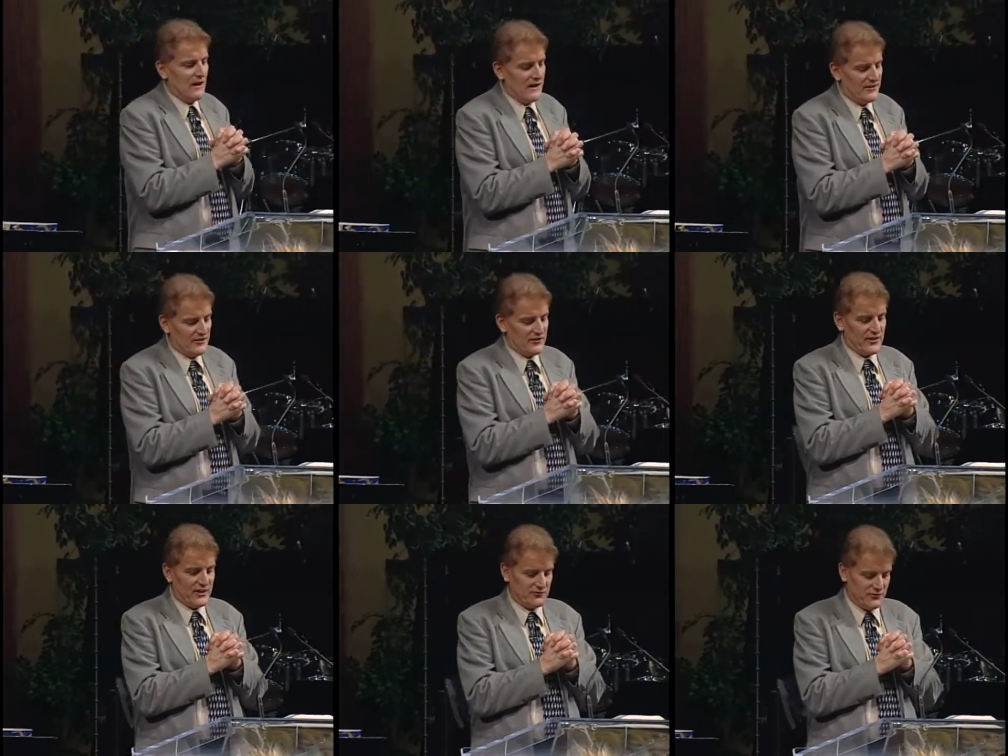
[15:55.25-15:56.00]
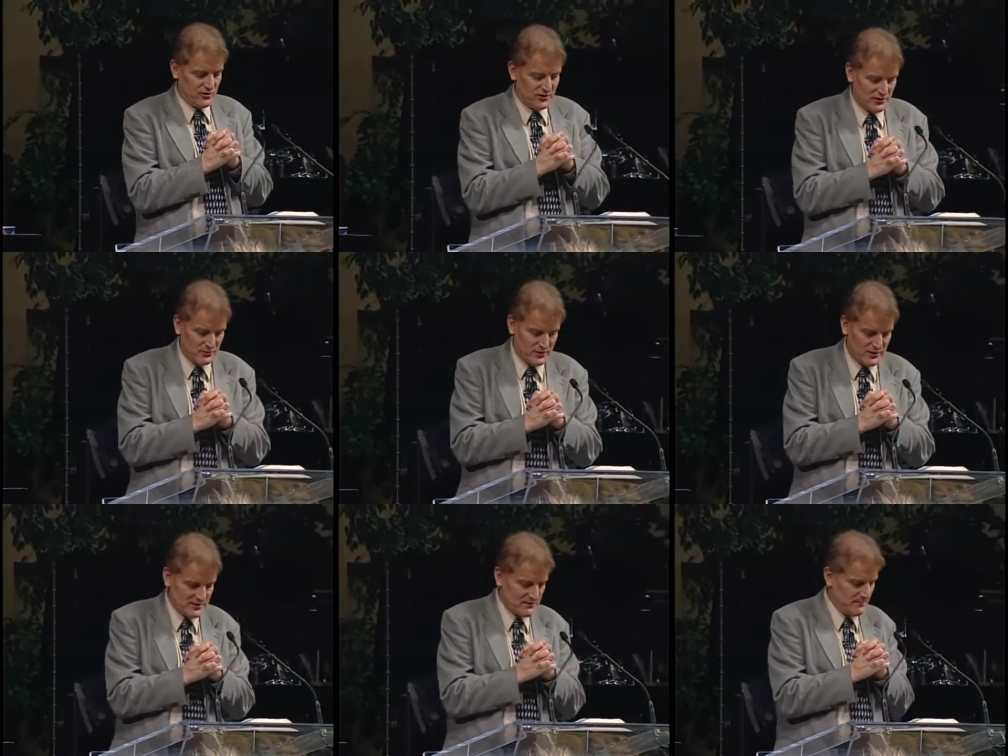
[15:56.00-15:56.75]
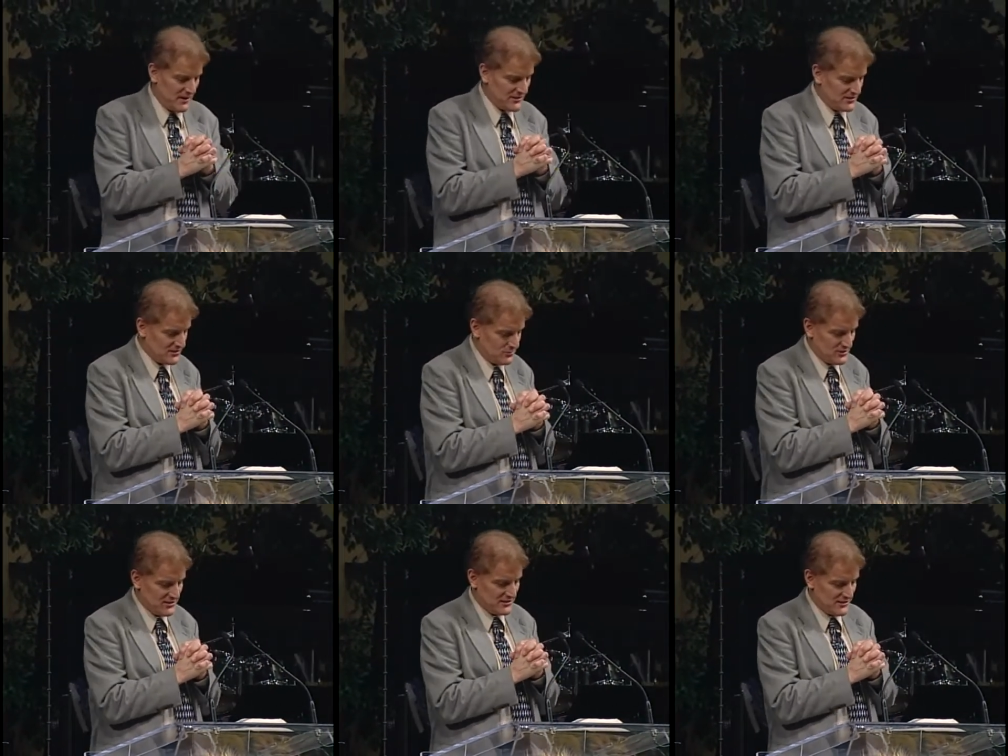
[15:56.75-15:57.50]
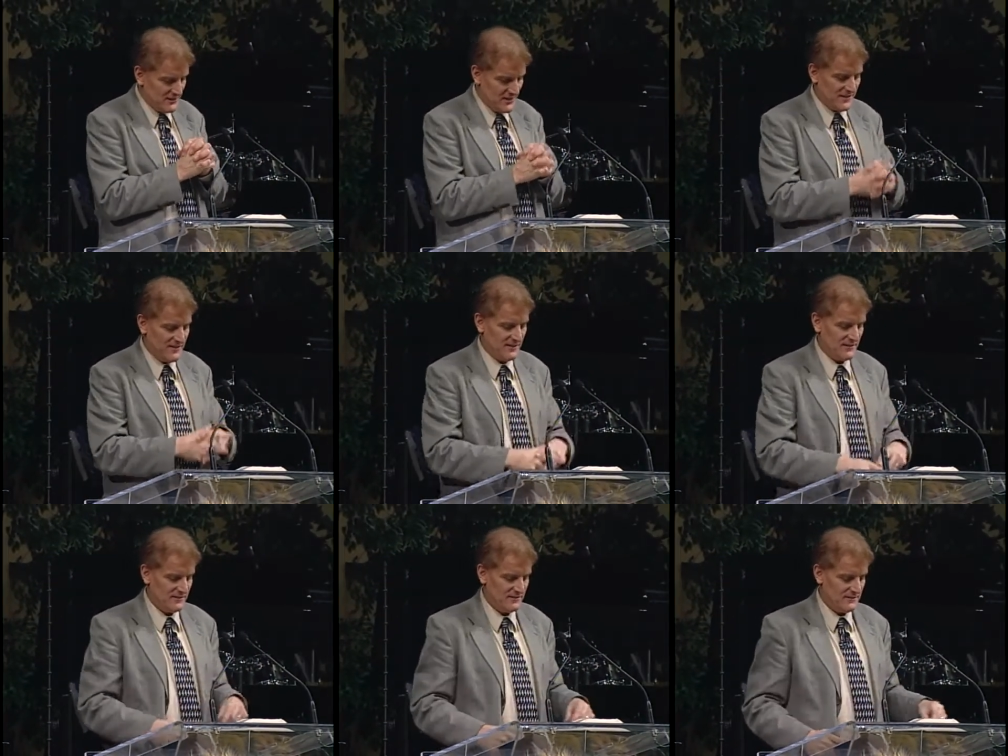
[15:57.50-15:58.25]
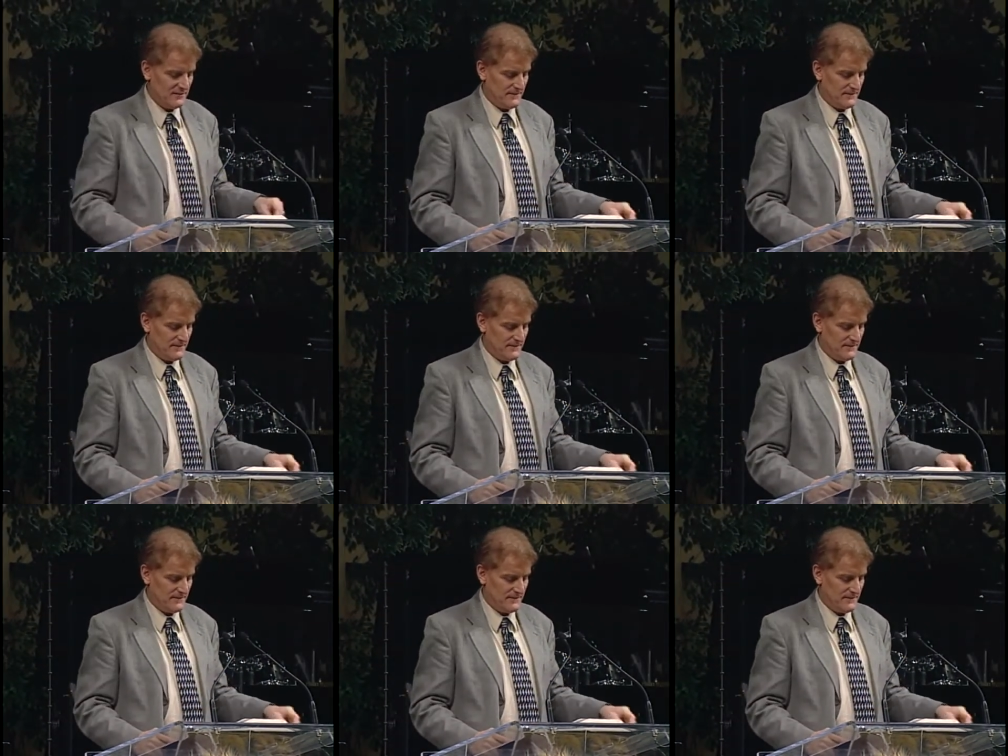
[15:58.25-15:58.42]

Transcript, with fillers: I understand fully what his pastor was intending.